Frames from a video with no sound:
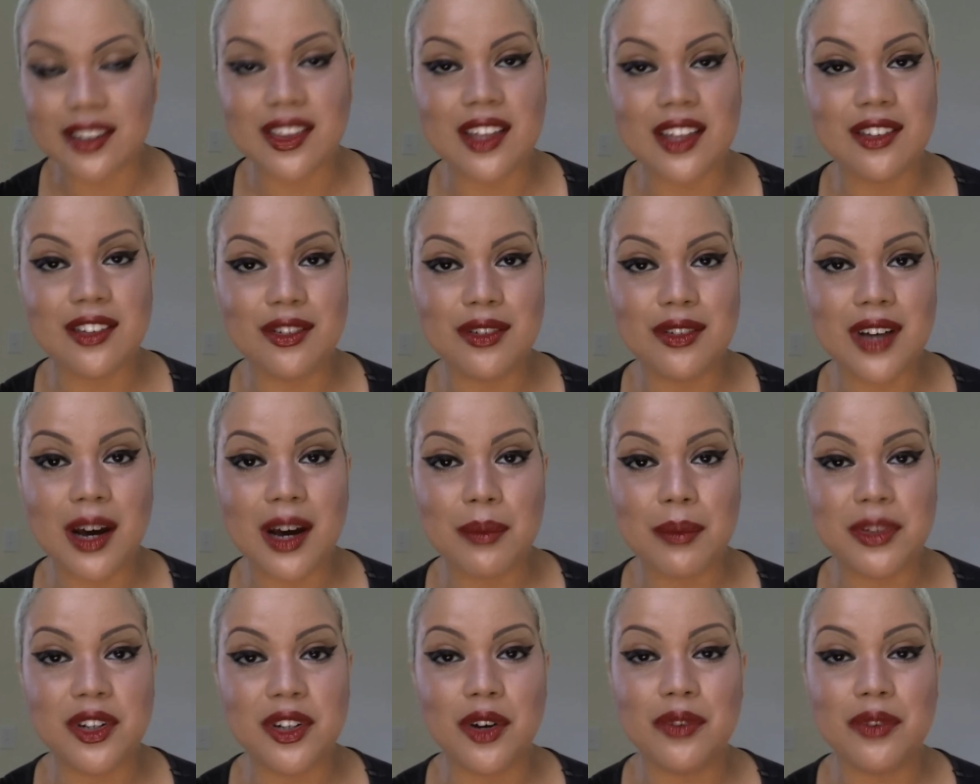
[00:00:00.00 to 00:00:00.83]
They do come
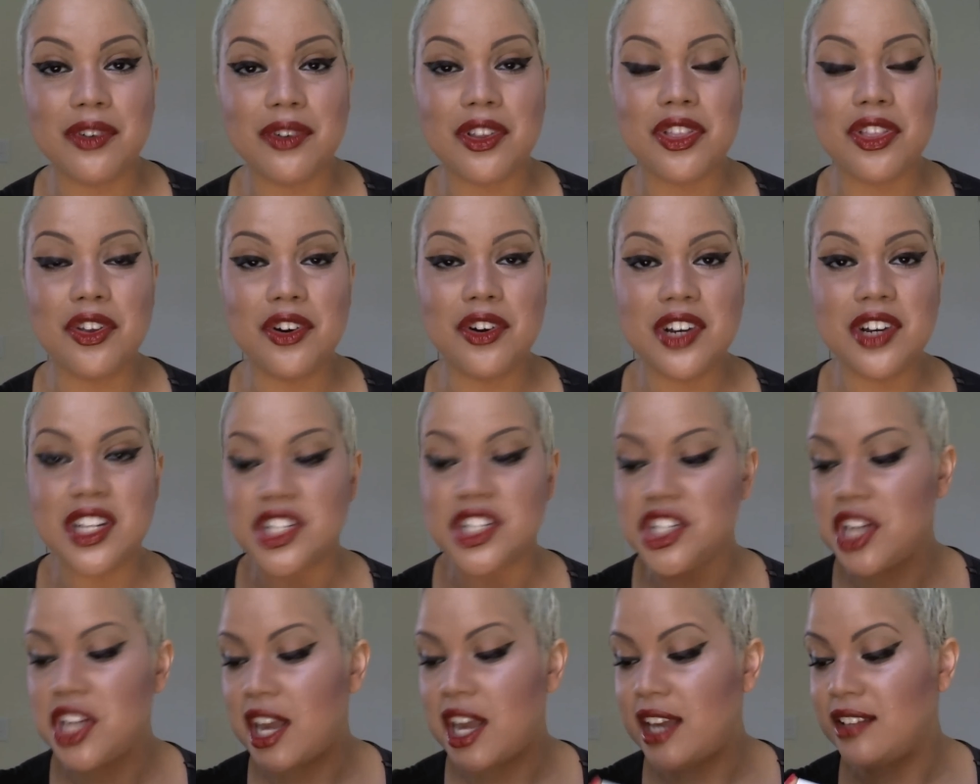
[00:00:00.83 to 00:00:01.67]
in over 30
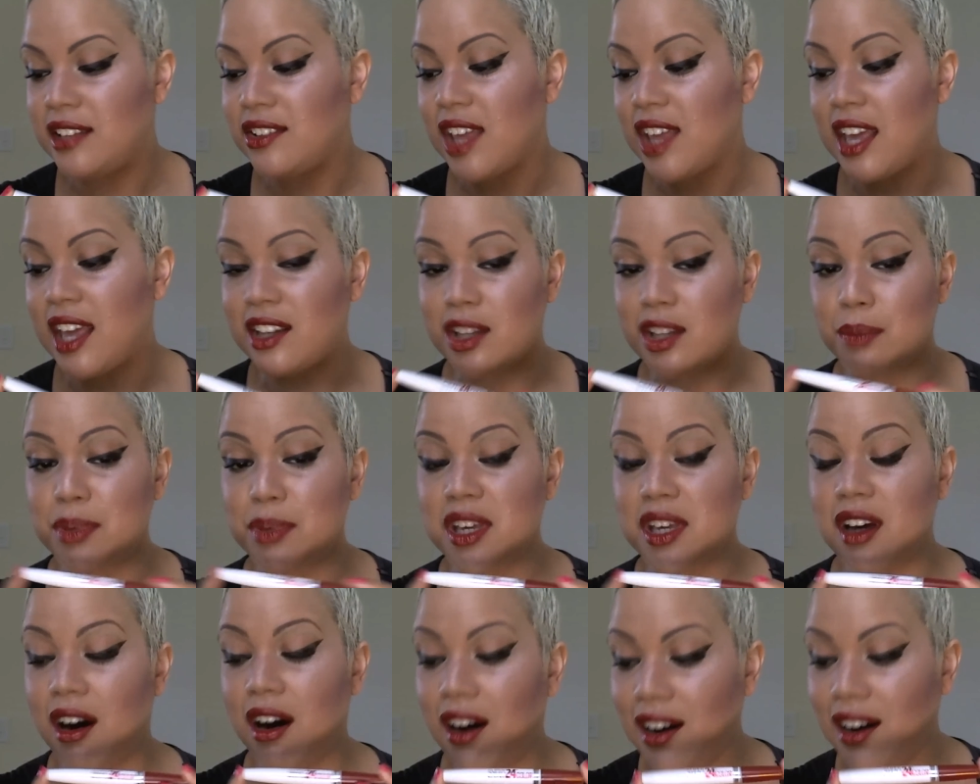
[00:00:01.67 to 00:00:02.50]
shades, and to
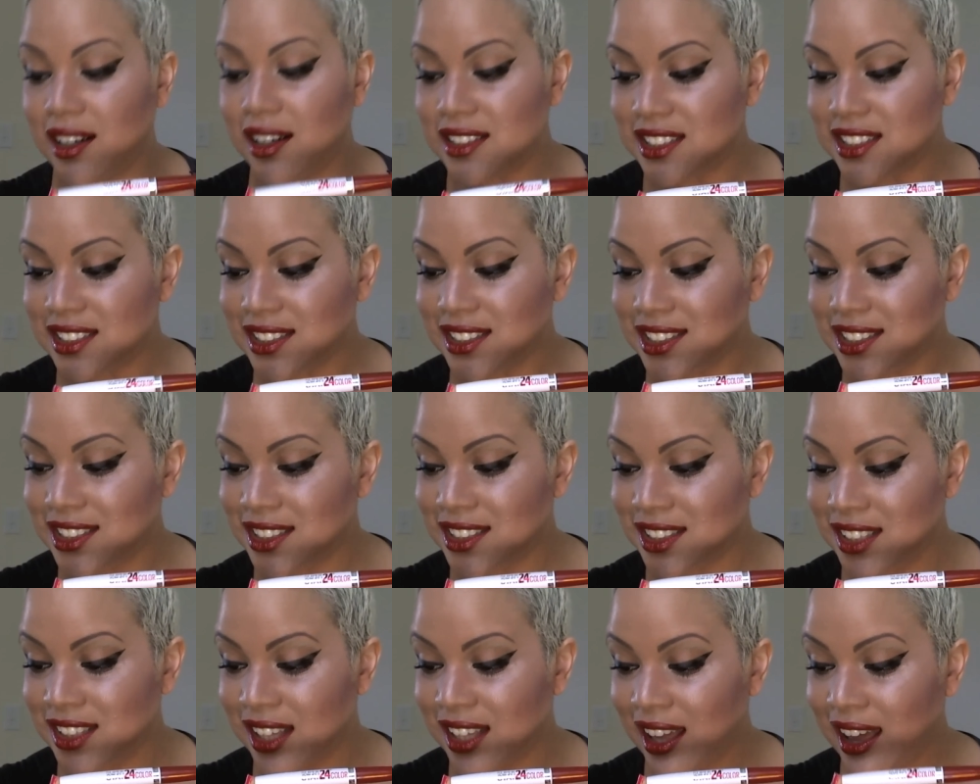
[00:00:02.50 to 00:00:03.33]
be honest,
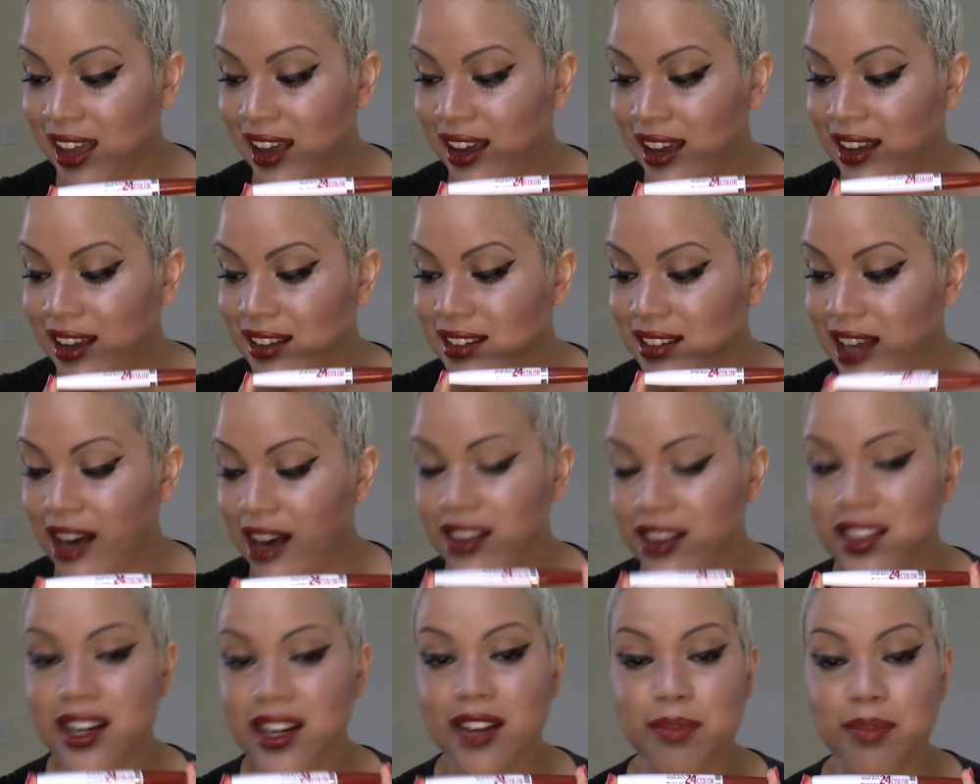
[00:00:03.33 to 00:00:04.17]
now
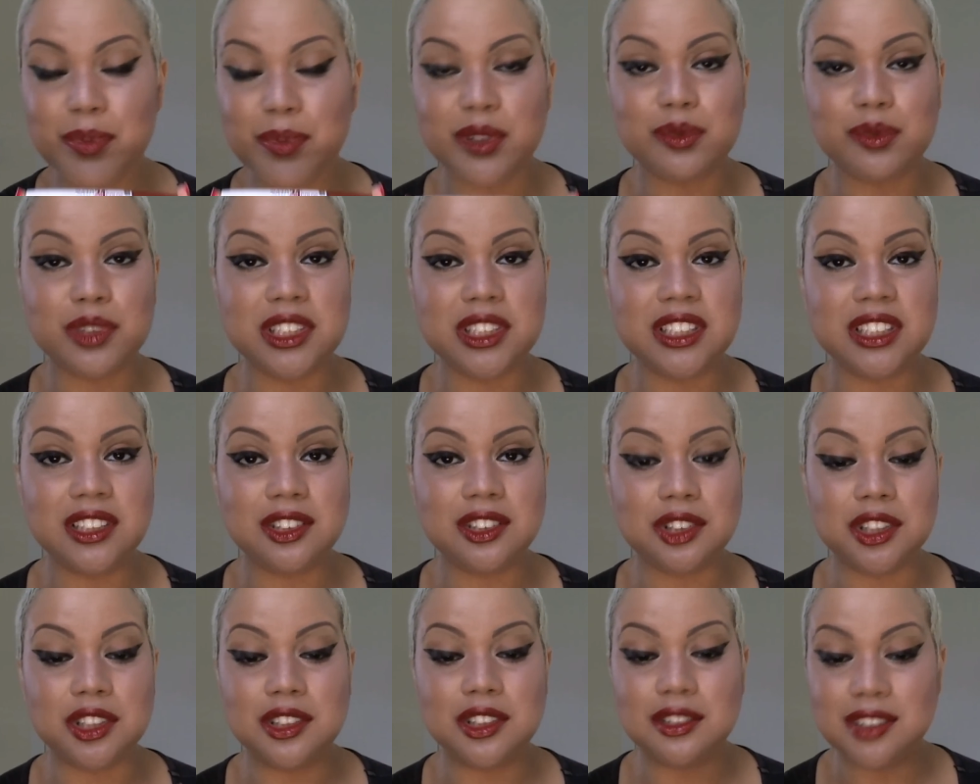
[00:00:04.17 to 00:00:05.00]
that I've been
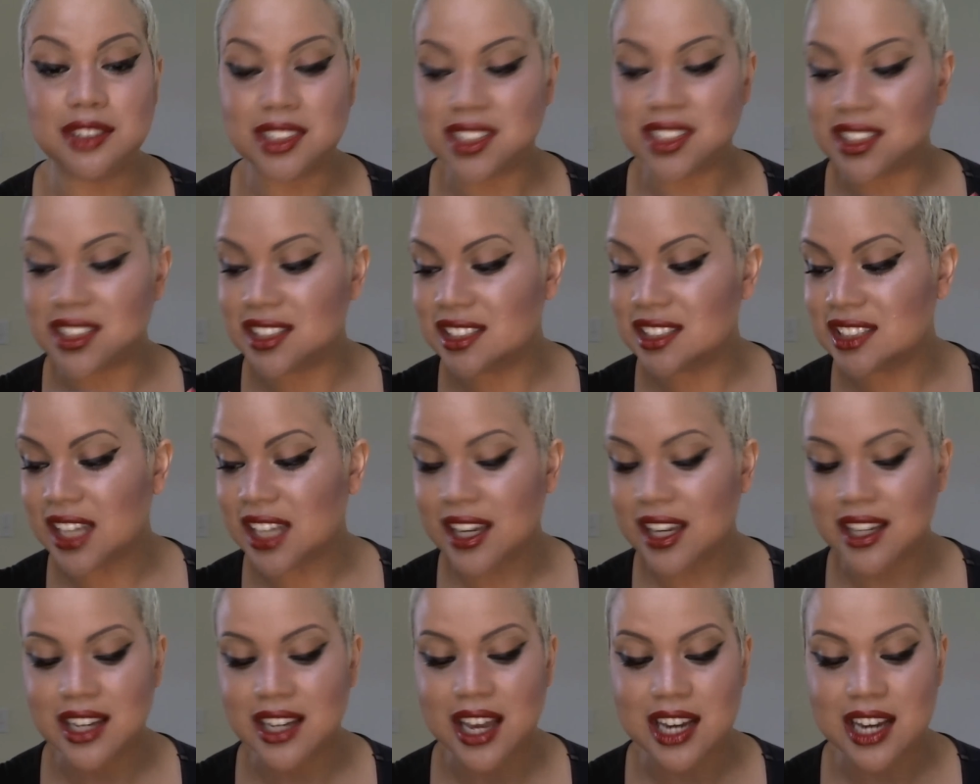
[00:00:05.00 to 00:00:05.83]
reintroduced to this, I
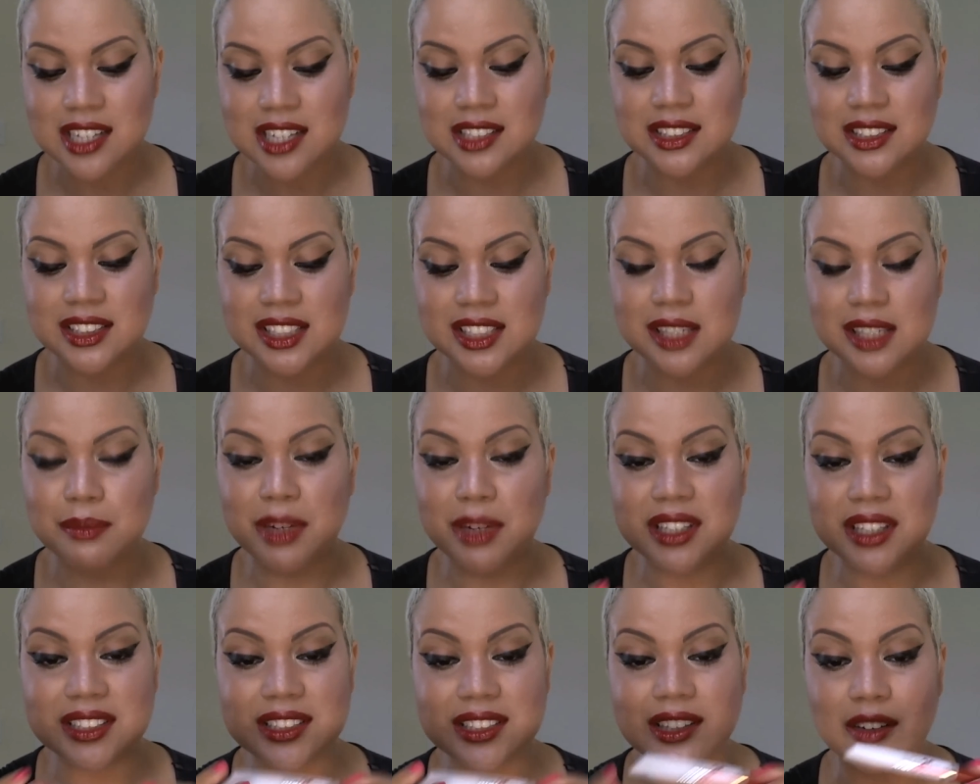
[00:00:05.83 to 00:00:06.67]
could actually see
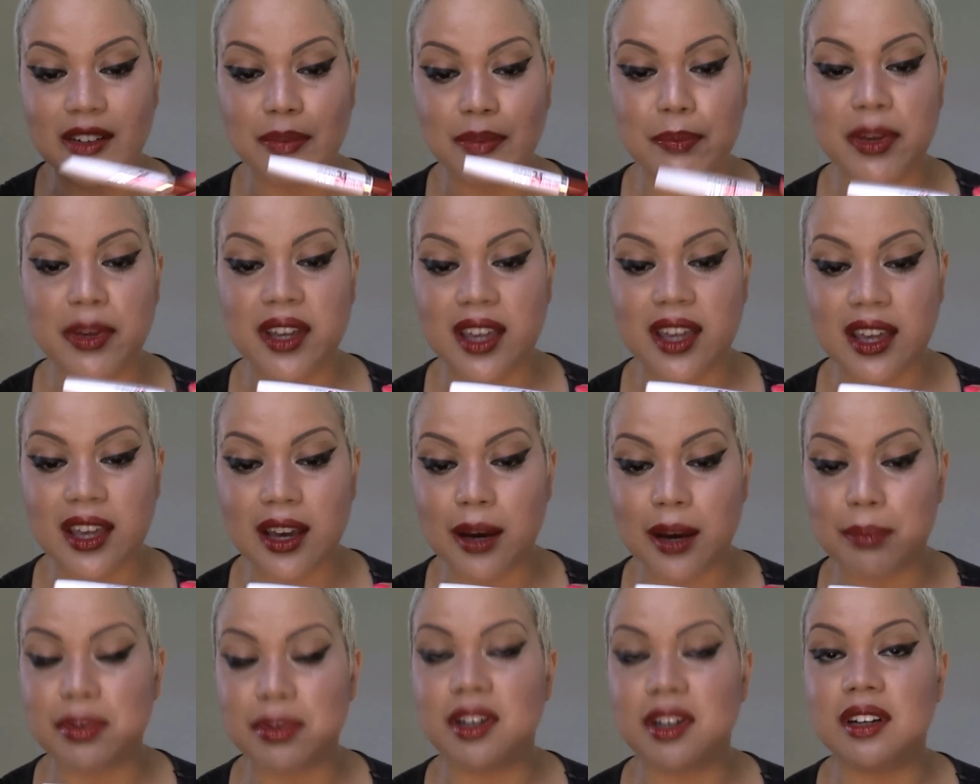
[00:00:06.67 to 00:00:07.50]
myself picking
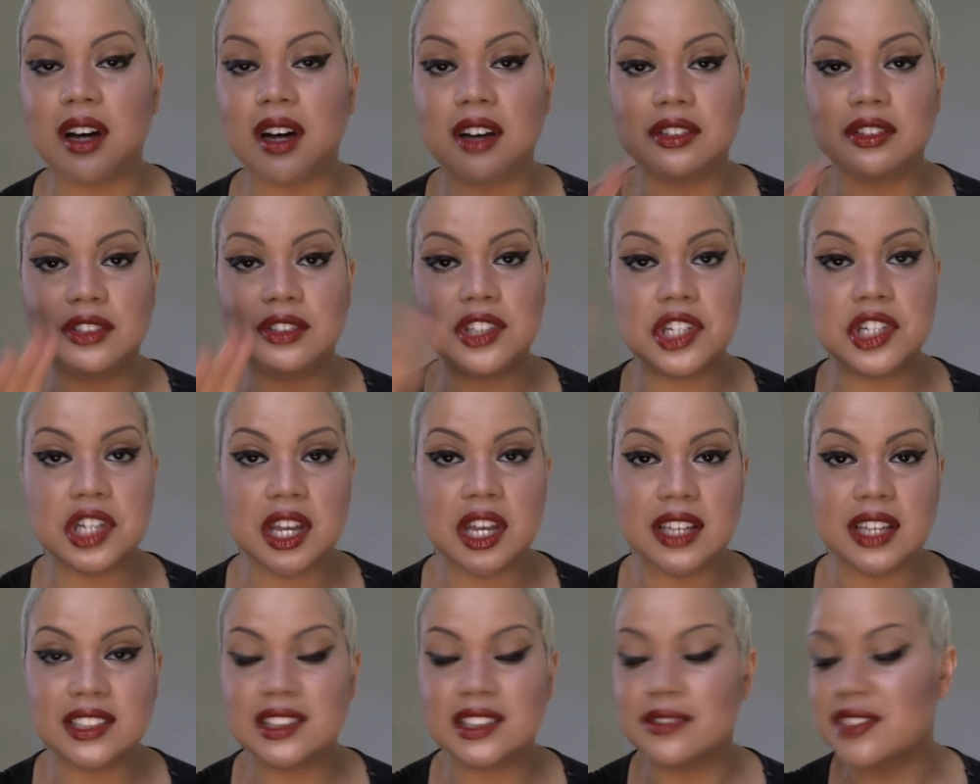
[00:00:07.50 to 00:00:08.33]
up other
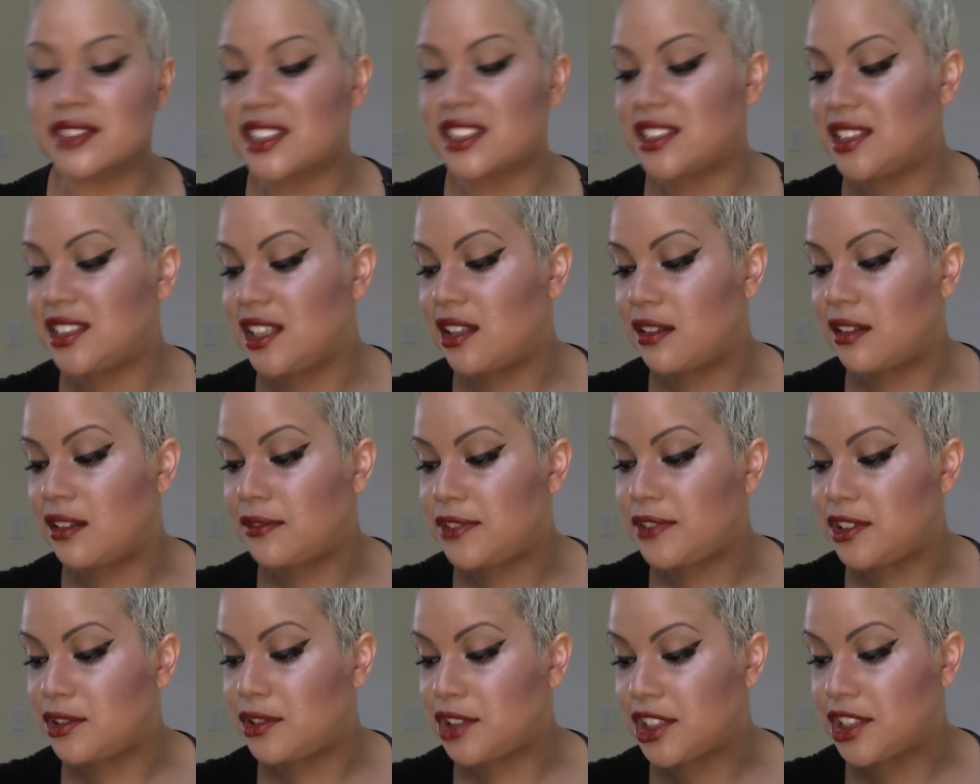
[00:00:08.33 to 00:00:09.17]
shades of this in the
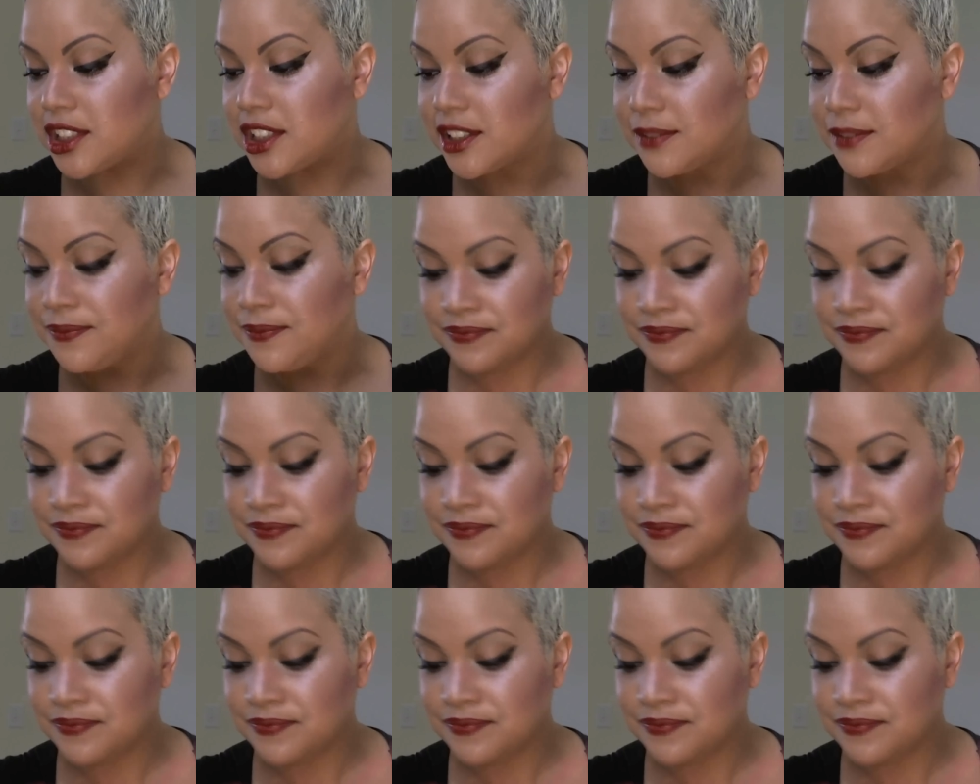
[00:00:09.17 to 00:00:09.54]
future.